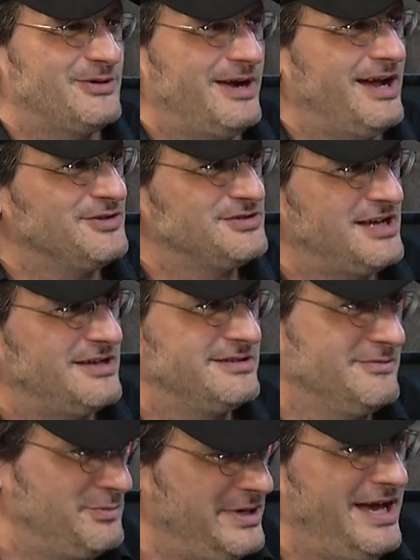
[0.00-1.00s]
around the South.
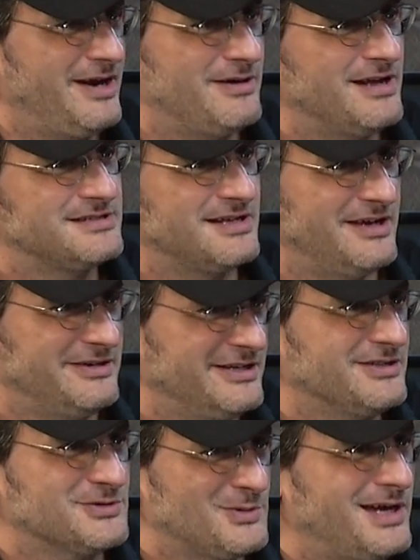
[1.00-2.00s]
There's a piano outside. You
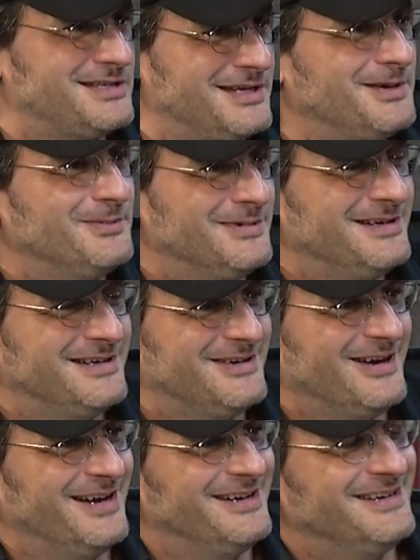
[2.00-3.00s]
get the SWAT team. Mm-hmm.
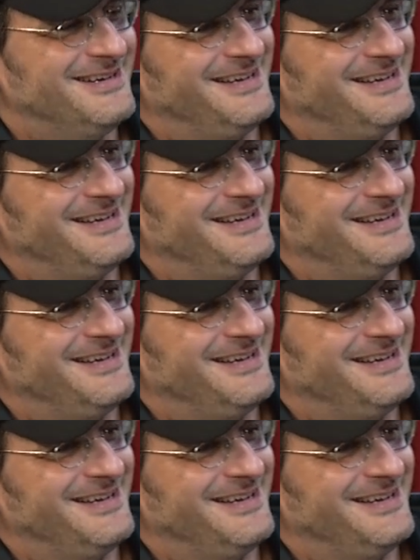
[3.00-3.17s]
Yeah, no,